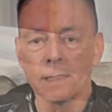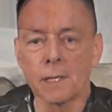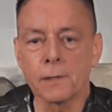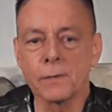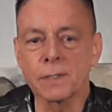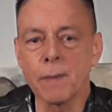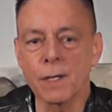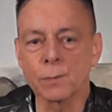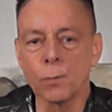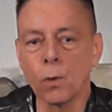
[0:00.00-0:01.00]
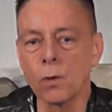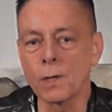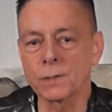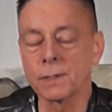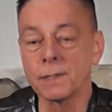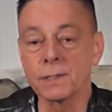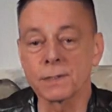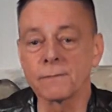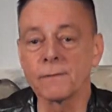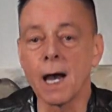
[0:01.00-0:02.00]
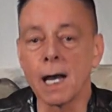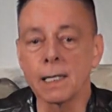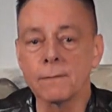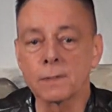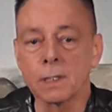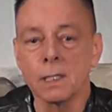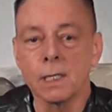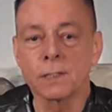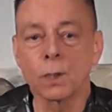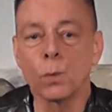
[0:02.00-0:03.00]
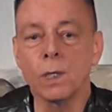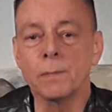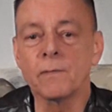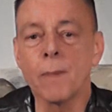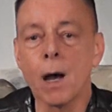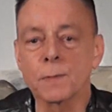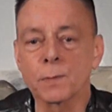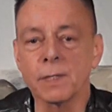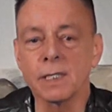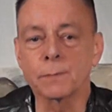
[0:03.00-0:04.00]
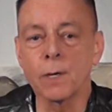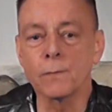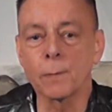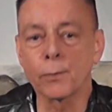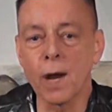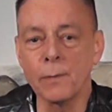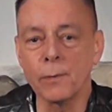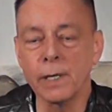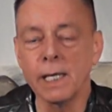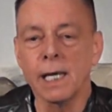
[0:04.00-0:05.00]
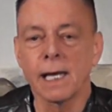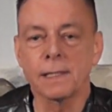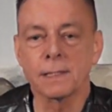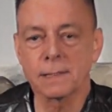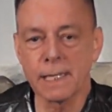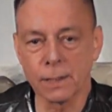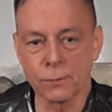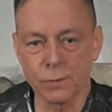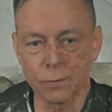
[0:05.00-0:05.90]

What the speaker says: that there is much more lost than has survived, so William of Malmesbury is both a primary and a secondary